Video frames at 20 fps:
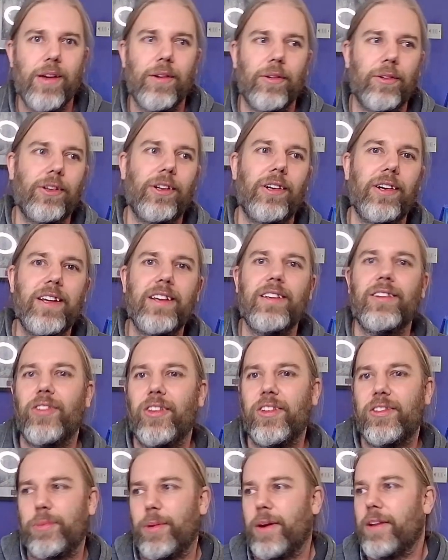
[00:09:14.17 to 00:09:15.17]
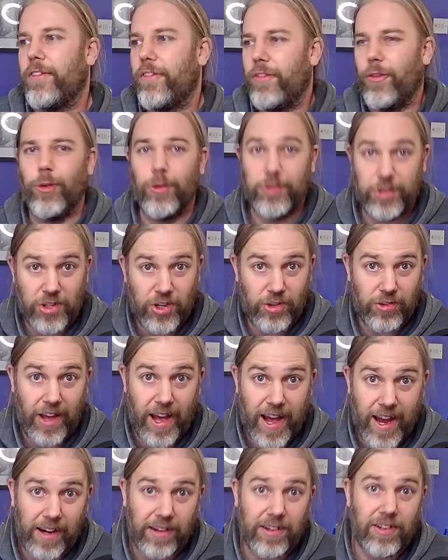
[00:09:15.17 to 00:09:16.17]
Or at least this way, forcing you
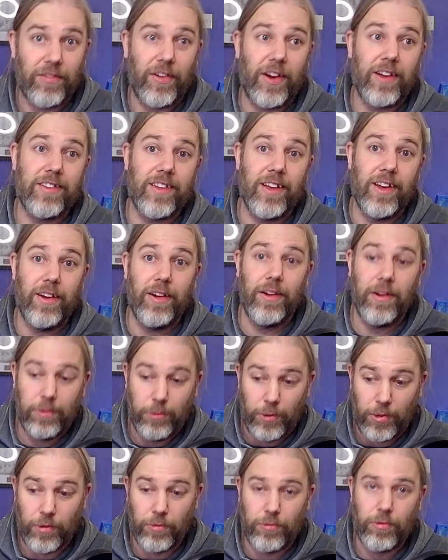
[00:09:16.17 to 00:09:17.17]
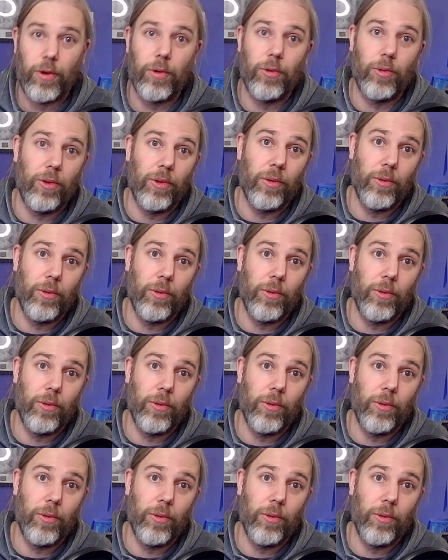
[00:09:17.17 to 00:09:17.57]
to activate it with a roll,